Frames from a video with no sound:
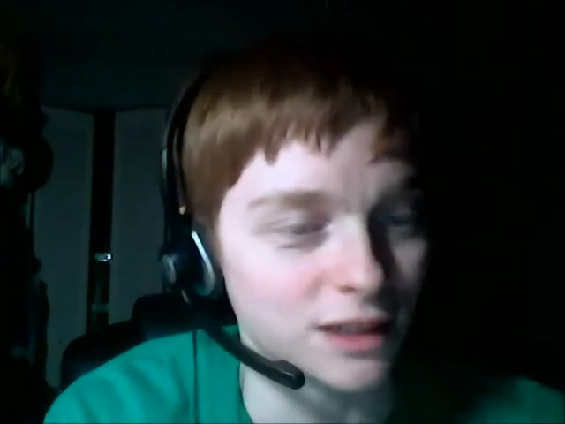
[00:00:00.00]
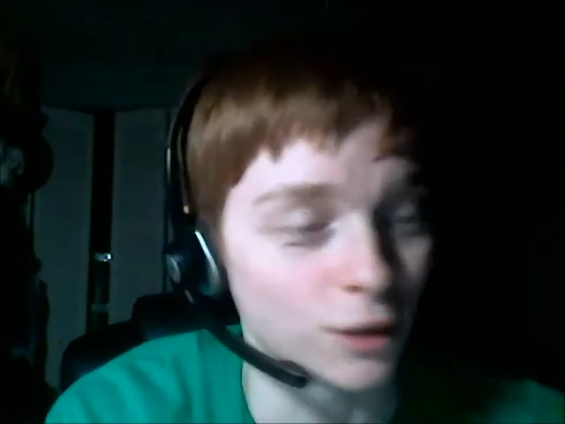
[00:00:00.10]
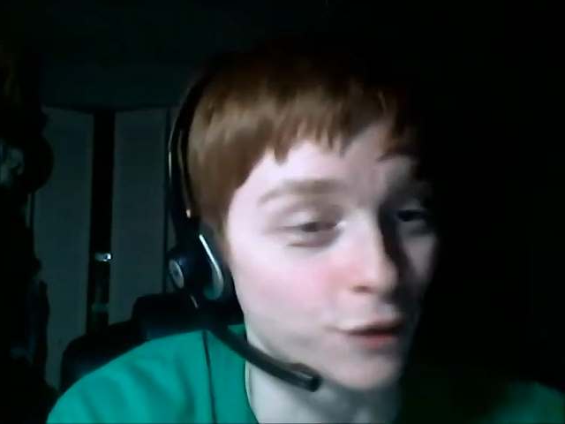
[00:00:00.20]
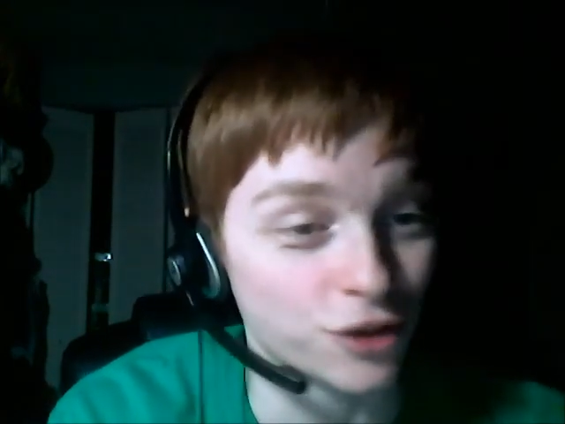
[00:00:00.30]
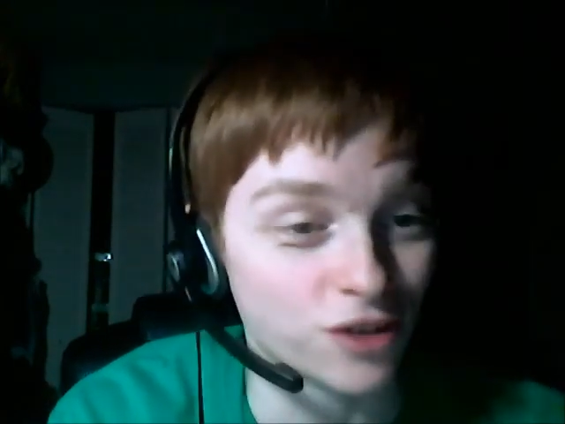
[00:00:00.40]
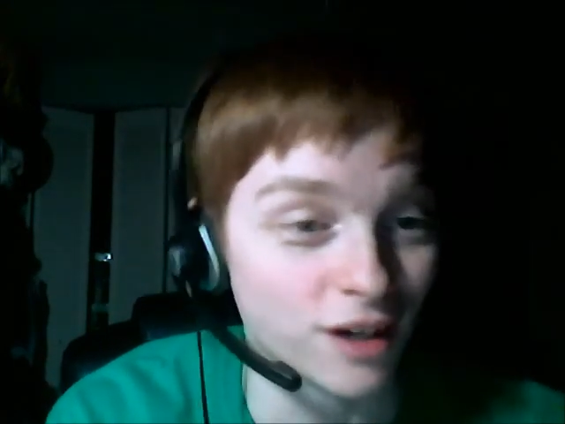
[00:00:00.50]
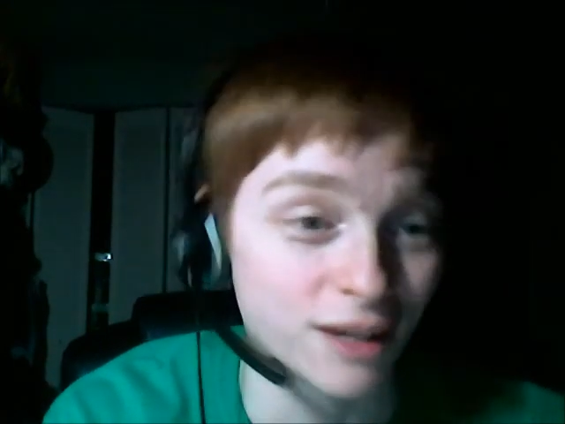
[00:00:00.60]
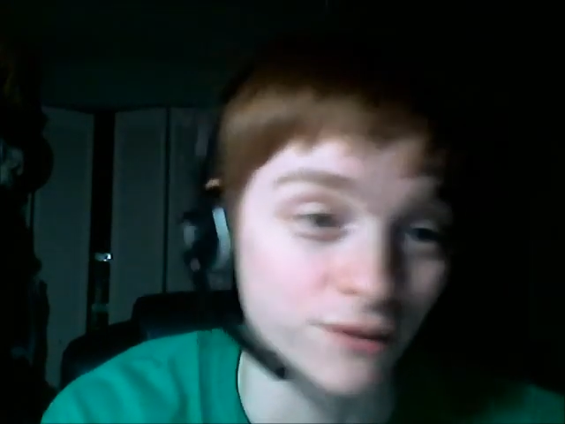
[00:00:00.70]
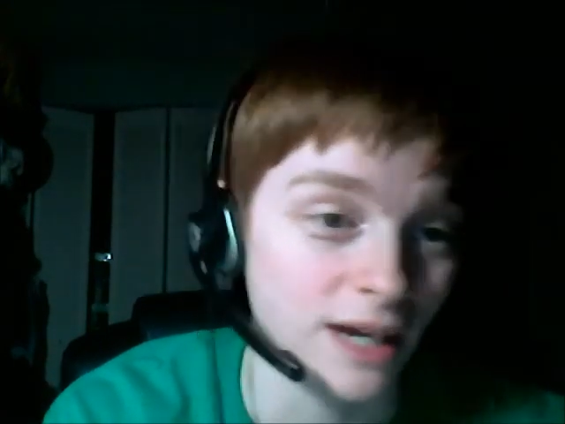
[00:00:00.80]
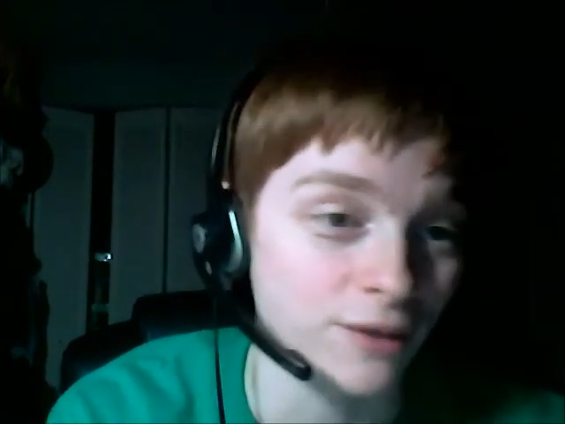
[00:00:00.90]
if you're starting
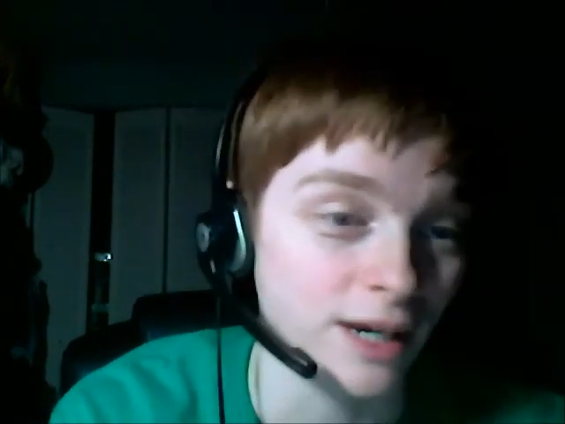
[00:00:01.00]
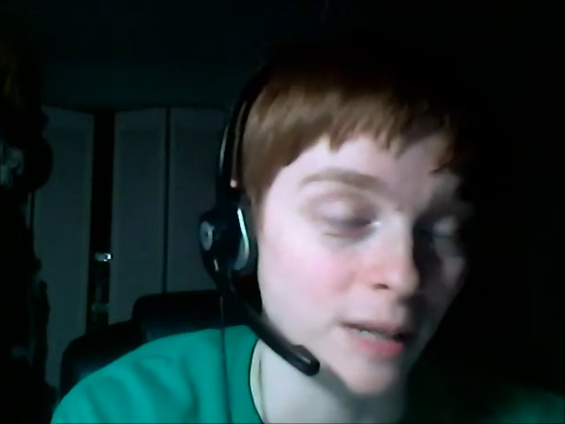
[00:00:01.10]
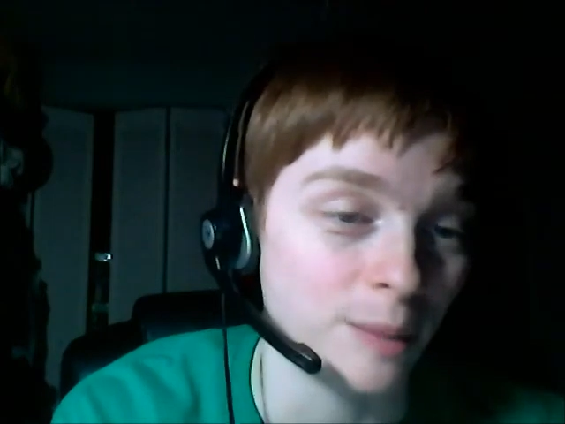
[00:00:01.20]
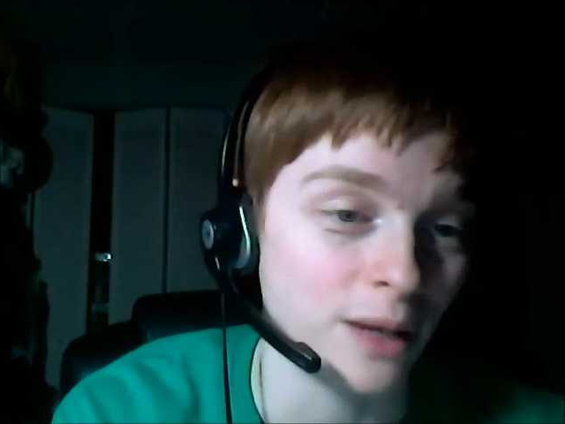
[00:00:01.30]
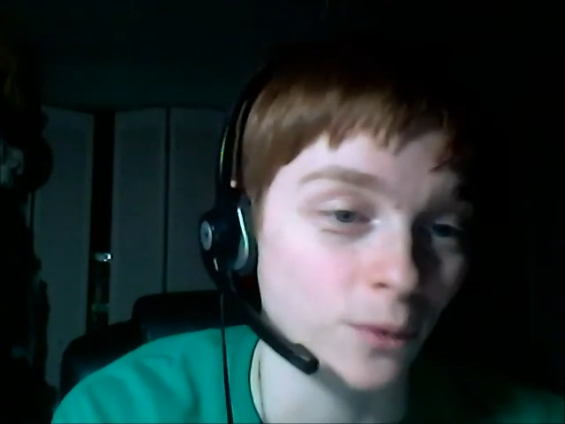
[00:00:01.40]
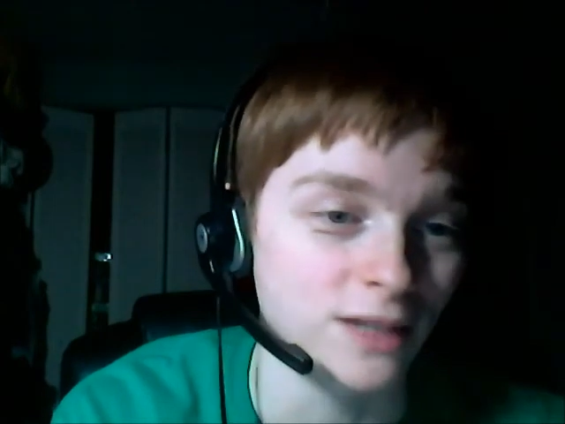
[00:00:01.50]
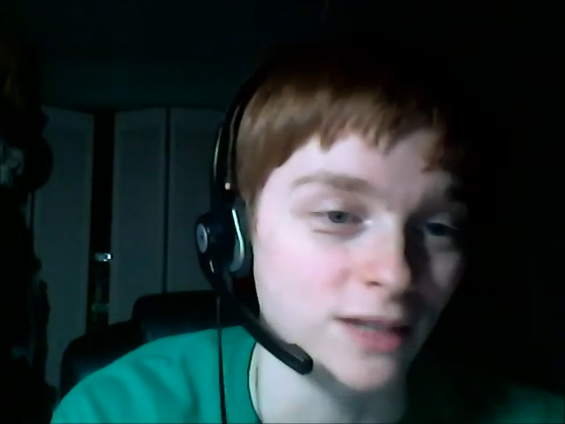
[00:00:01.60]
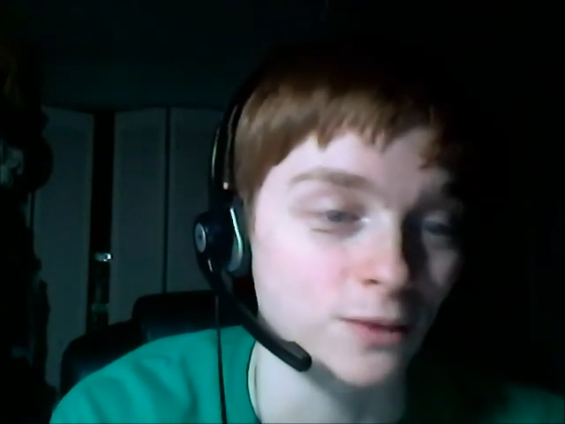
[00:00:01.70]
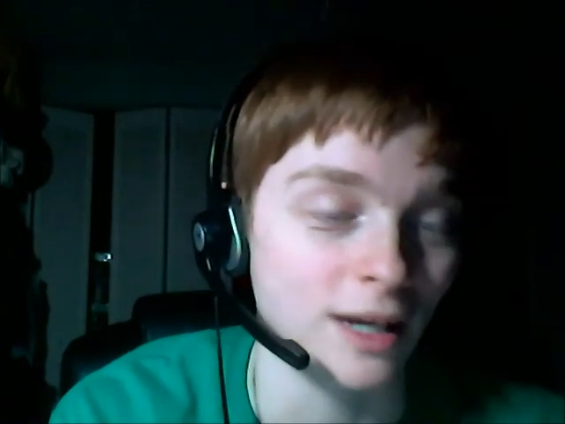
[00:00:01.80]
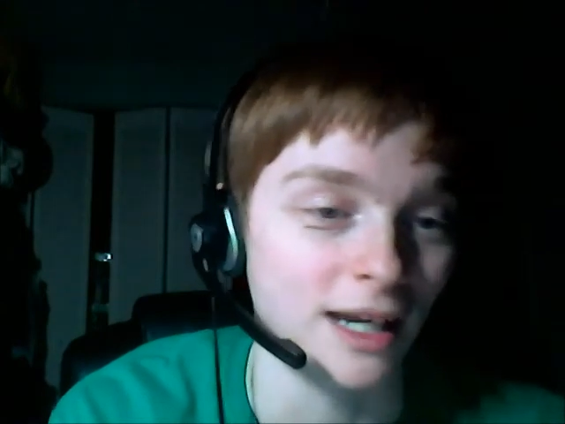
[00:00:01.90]
at 5 or 8 pound
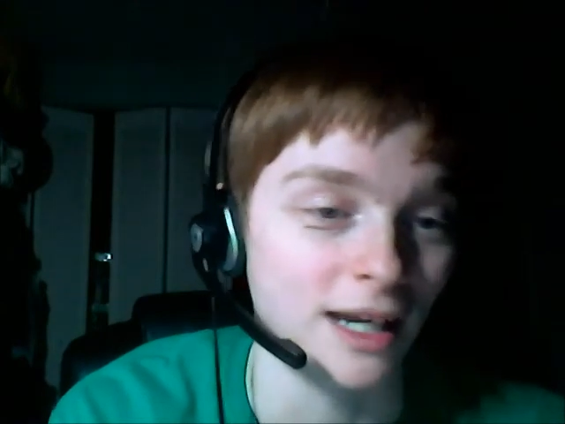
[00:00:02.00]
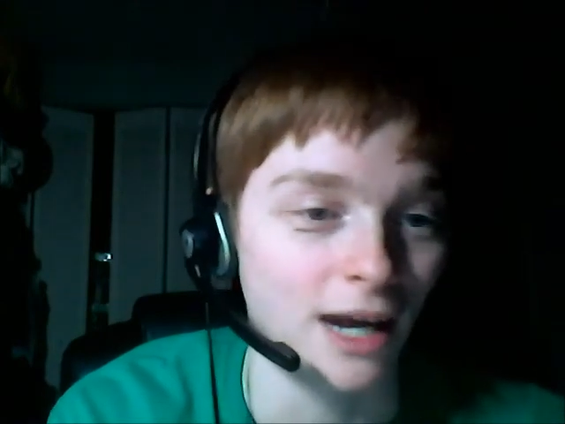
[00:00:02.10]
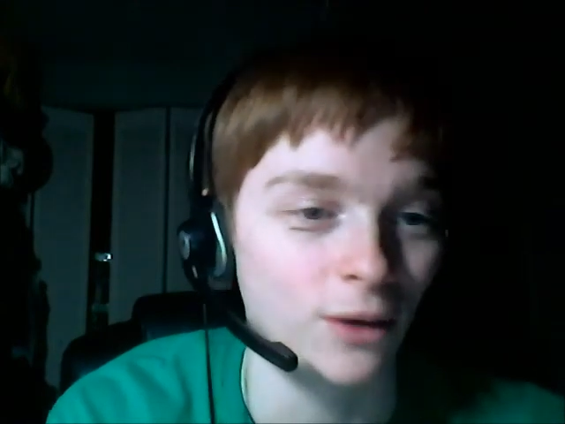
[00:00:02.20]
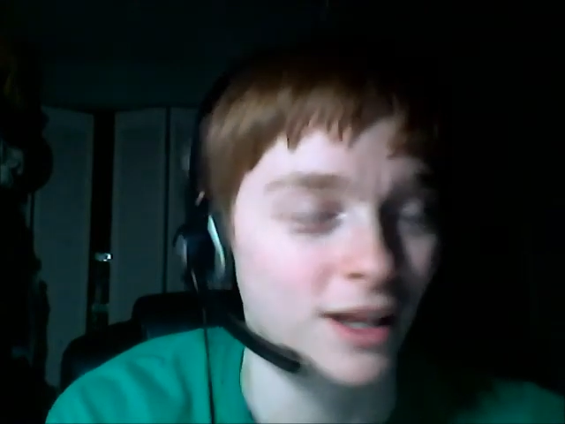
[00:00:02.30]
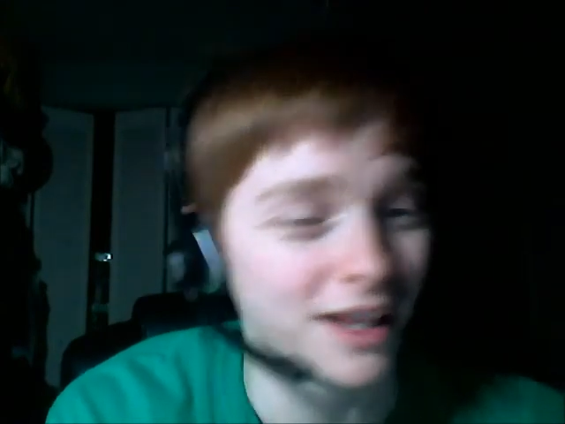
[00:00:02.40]
weights right now.